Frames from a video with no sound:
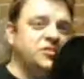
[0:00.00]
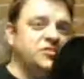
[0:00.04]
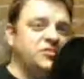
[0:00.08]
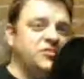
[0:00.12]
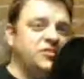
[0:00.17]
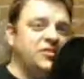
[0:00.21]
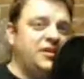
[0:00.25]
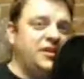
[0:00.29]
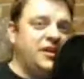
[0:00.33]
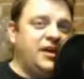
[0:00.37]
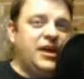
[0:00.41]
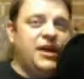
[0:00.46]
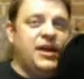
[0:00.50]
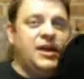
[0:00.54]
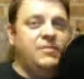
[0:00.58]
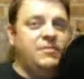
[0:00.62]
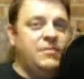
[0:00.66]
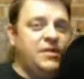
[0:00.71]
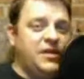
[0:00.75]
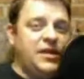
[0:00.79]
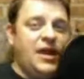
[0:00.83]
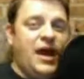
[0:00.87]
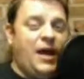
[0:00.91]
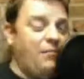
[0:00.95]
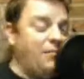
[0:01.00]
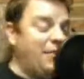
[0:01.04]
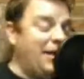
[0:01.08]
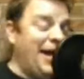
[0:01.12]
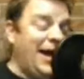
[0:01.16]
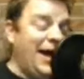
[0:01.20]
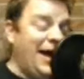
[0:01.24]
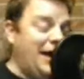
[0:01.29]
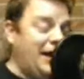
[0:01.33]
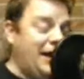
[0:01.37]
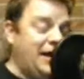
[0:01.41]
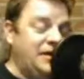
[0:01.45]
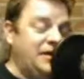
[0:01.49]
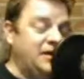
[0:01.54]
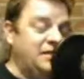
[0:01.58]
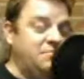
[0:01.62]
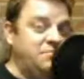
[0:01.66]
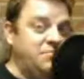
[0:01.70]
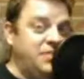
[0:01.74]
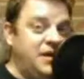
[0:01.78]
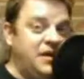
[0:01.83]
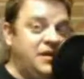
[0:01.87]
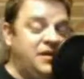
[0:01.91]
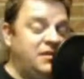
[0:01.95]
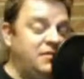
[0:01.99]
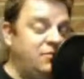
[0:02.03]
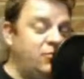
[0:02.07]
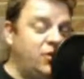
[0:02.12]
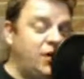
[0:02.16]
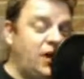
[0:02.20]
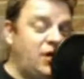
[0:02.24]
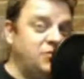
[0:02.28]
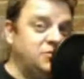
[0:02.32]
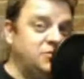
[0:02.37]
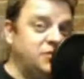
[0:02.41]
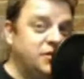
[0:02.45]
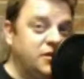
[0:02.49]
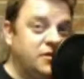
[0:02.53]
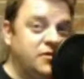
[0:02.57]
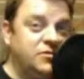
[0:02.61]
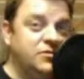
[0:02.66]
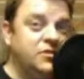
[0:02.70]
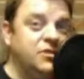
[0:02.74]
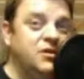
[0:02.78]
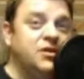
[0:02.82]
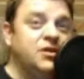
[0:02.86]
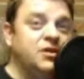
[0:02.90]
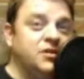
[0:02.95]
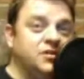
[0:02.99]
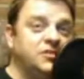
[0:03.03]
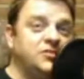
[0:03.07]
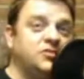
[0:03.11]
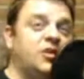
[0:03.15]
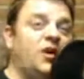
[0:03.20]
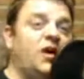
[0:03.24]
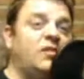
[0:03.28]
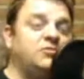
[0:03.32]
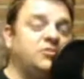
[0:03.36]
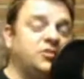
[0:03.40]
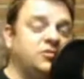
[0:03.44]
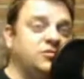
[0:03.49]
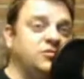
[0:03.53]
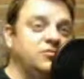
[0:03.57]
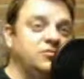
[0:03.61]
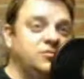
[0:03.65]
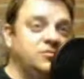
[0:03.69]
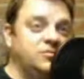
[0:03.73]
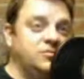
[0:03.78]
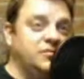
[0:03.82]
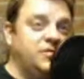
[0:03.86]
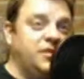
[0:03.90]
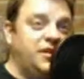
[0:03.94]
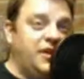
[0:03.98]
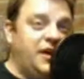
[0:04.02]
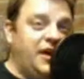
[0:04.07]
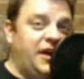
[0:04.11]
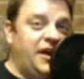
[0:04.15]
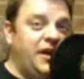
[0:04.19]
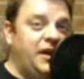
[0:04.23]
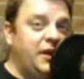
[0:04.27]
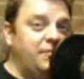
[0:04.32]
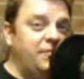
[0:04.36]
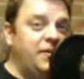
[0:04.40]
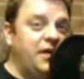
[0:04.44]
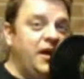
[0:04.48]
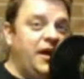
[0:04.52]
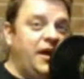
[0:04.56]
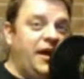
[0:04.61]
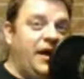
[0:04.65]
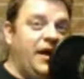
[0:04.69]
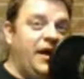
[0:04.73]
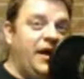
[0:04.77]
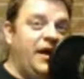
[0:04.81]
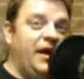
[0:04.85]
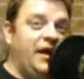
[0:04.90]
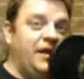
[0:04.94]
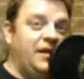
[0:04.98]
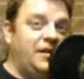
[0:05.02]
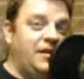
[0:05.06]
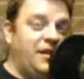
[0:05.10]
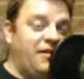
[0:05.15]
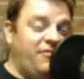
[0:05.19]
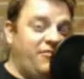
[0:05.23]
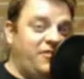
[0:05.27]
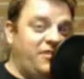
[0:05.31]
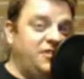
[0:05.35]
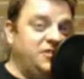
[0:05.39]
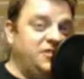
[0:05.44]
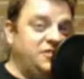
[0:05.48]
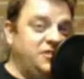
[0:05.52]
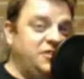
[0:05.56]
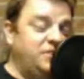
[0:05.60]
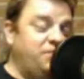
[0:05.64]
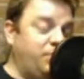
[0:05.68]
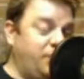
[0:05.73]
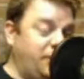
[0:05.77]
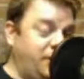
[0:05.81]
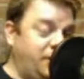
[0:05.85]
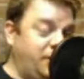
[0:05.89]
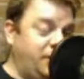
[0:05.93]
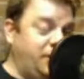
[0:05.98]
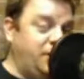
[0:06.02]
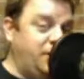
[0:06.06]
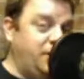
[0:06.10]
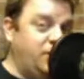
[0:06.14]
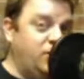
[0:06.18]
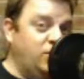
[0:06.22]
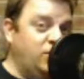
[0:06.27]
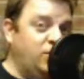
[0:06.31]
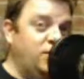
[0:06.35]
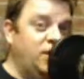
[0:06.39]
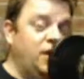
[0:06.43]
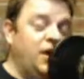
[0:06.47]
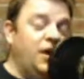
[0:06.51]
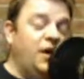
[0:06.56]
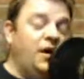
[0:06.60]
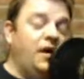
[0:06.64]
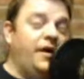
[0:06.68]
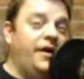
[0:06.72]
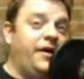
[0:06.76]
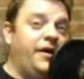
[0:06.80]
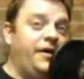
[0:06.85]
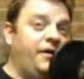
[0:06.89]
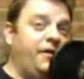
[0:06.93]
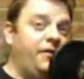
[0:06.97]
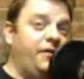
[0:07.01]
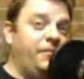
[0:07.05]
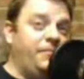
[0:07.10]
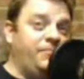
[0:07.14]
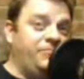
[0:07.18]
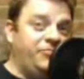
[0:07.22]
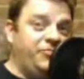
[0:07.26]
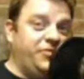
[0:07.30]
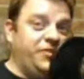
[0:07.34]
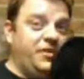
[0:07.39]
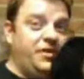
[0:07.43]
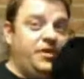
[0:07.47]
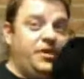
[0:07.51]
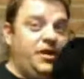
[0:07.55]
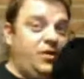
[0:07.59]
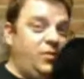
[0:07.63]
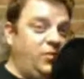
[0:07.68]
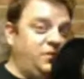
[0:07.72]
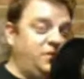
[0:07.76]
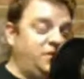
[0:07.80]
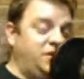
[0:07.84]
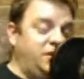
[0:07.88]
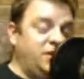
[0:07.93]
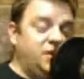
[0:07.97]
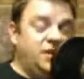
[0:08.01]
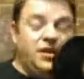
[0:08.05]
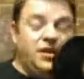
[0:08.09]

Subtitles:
the game, and I'm lying, I didn't beat it when I was little, so I was cruising through the game, and then I finished it, put in the code, and went to the end.